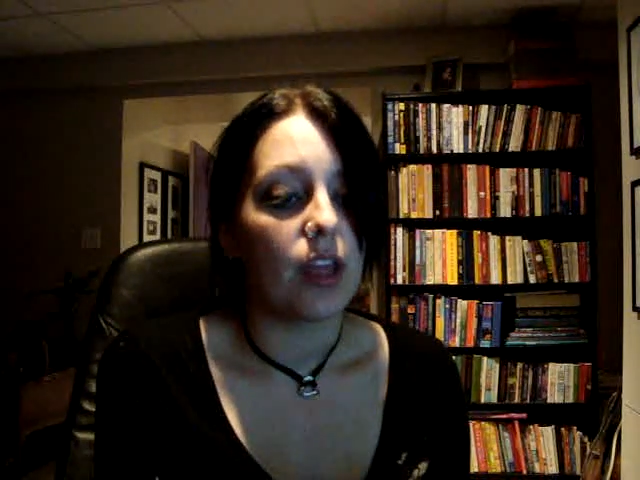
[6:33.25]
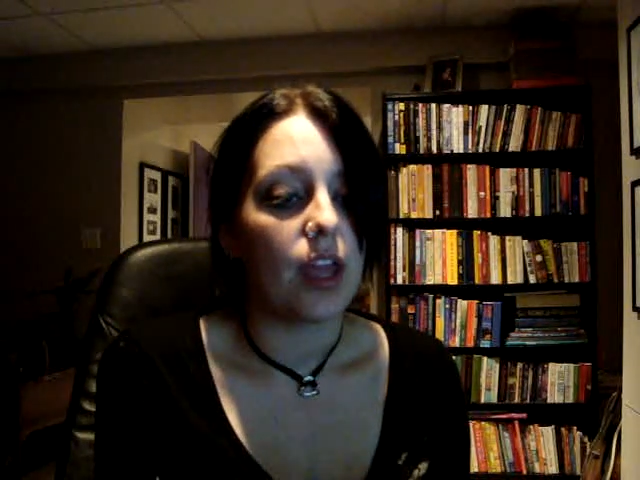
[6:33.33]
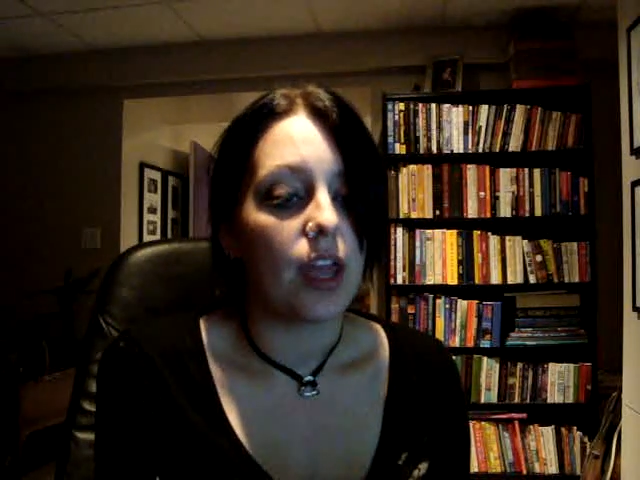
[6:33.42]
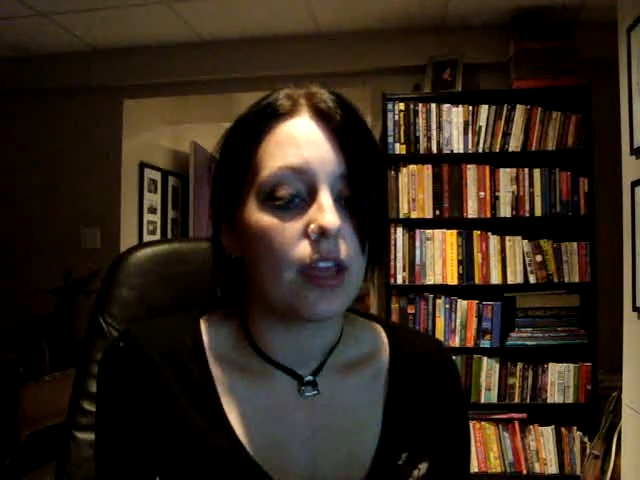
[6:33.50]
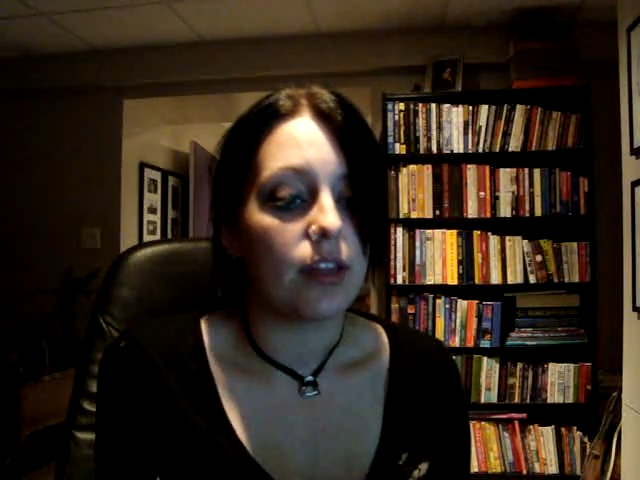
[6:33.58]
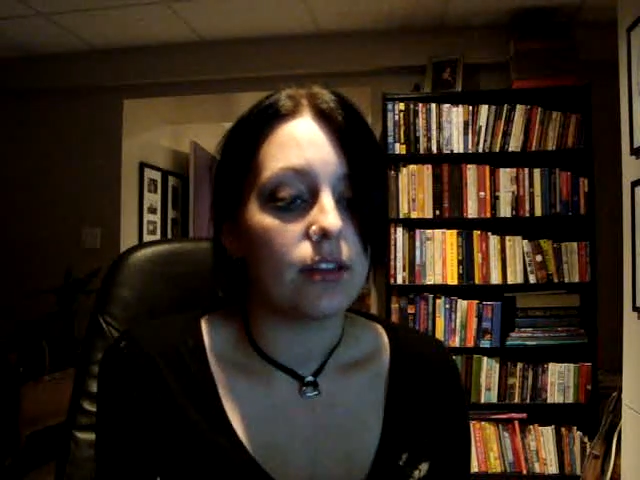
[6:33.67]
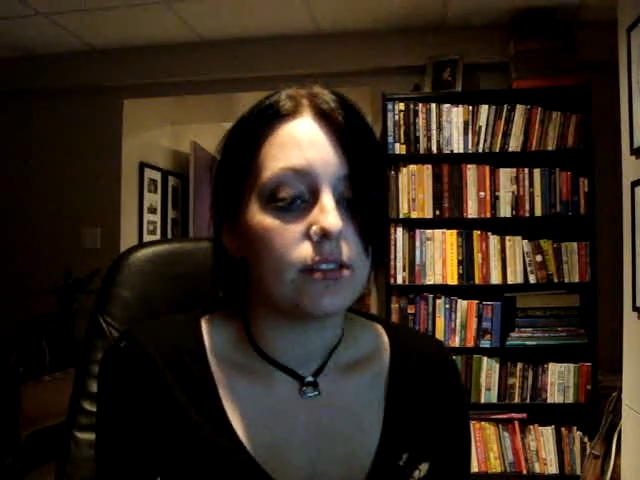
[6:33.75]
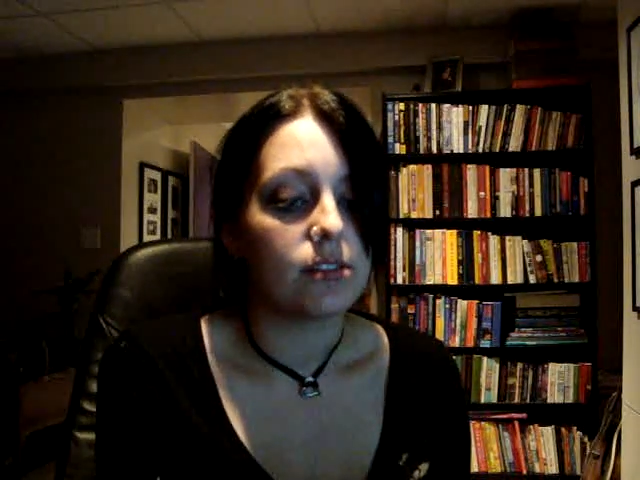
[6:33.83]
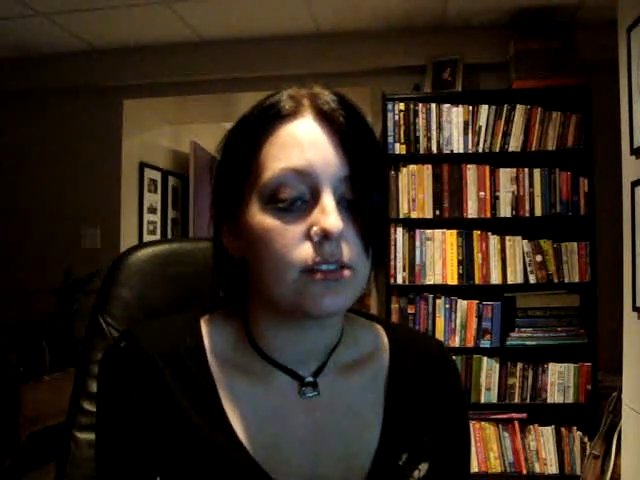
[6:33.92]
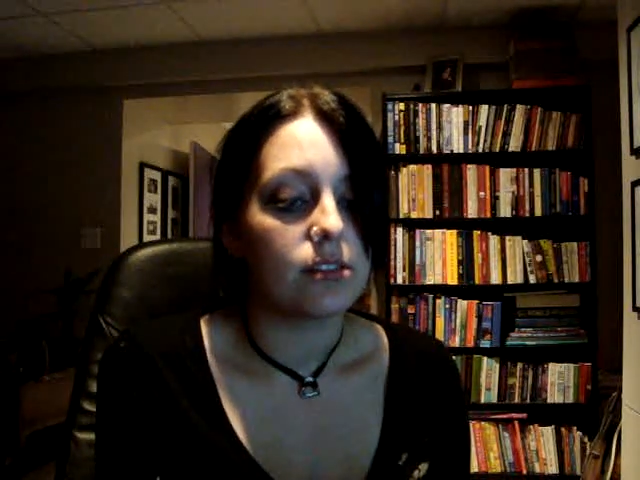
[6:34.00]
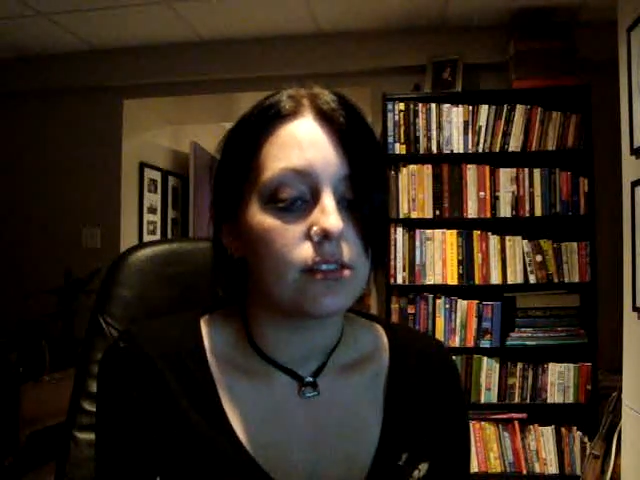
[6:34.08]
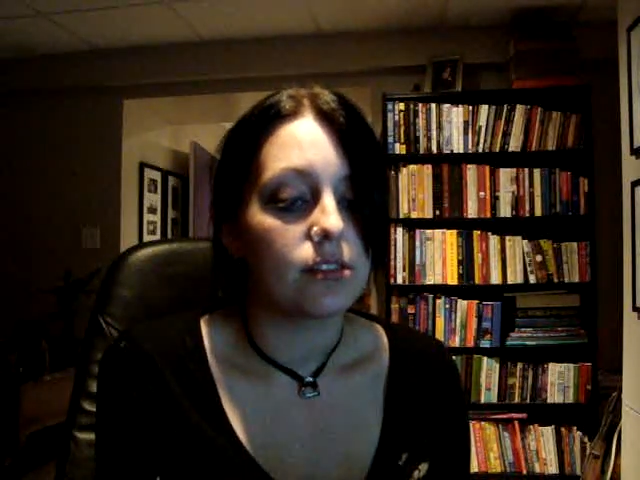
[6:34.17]
And
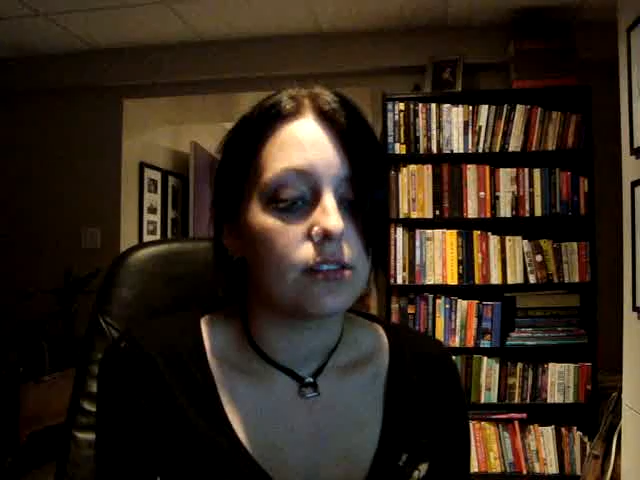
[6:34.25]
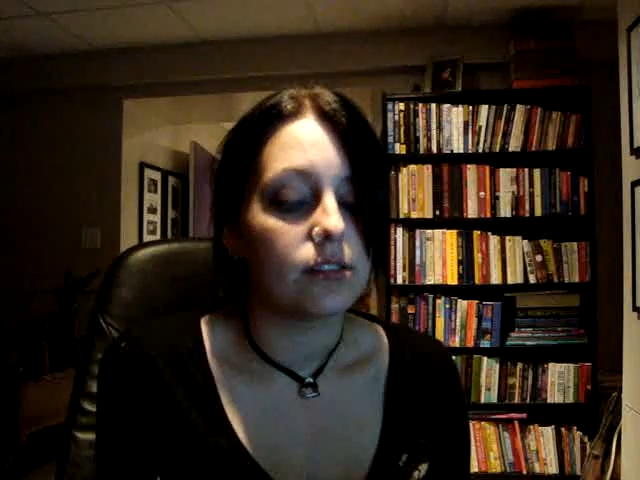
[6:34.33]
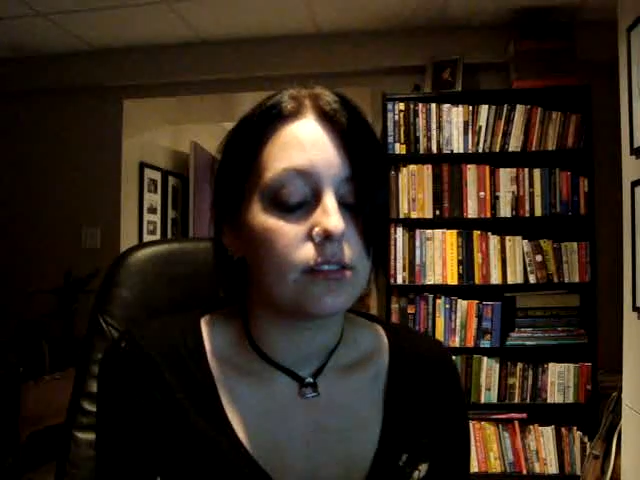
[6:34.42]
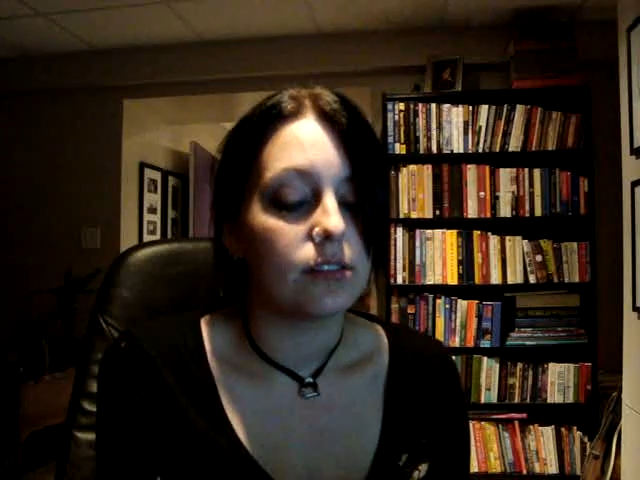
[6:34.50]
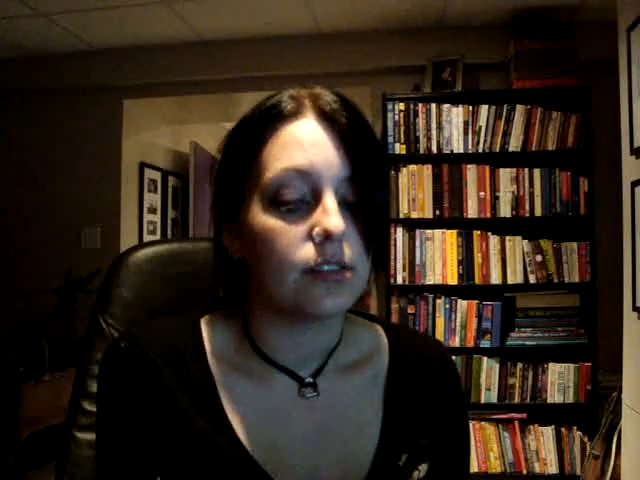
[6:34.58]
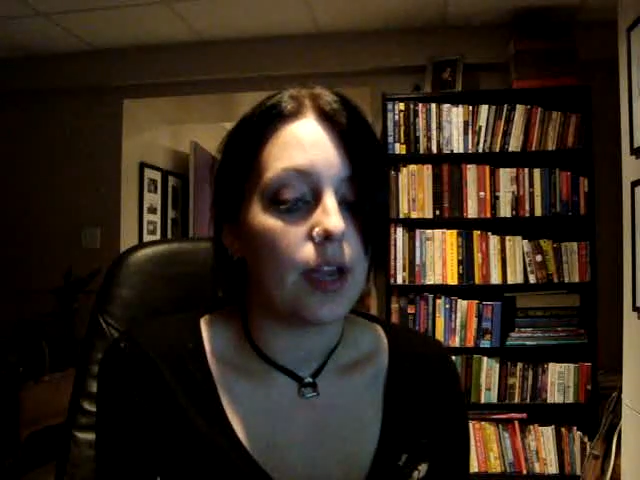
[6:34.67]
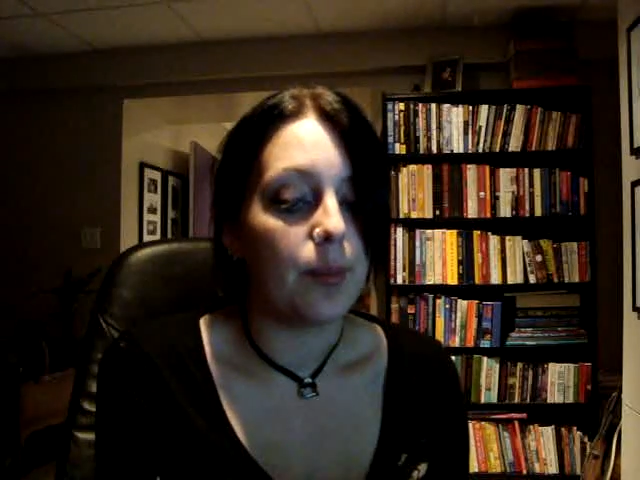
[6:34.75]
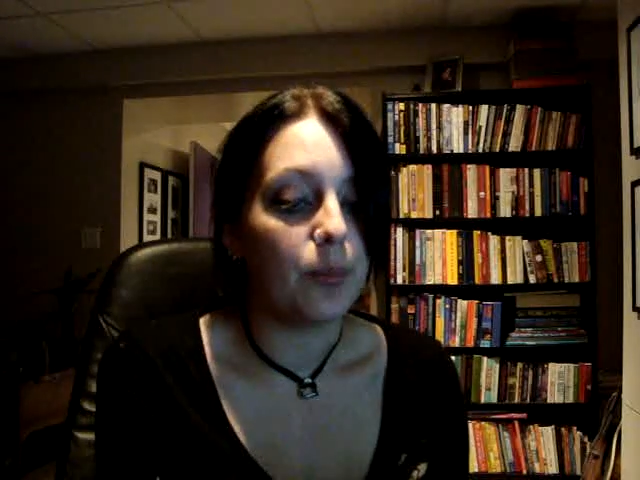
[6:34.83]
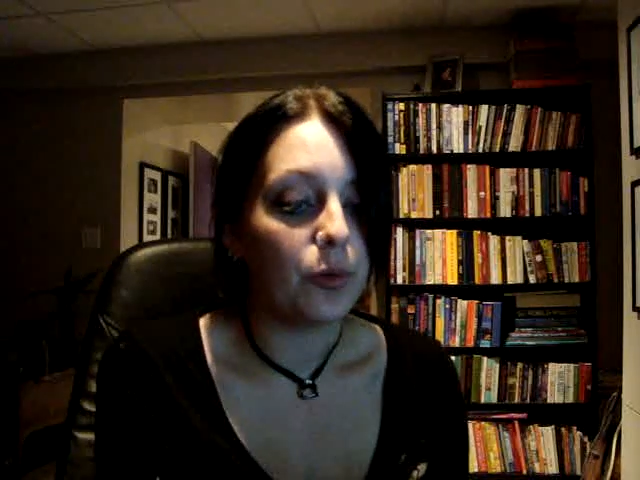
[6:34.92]
I'm